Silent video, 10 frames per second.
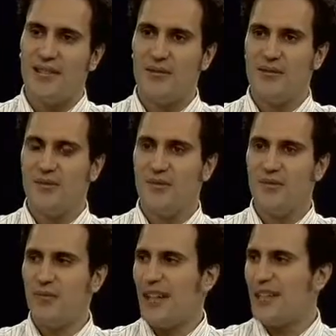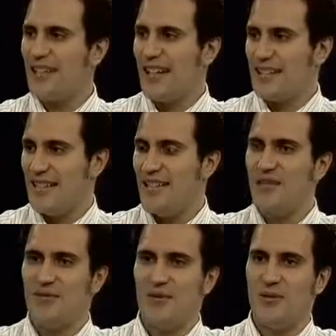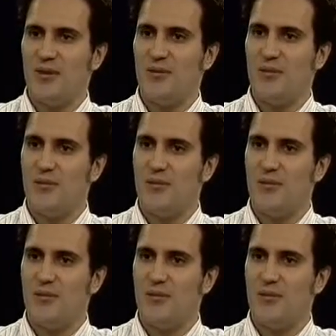So I'd like to ask each of you,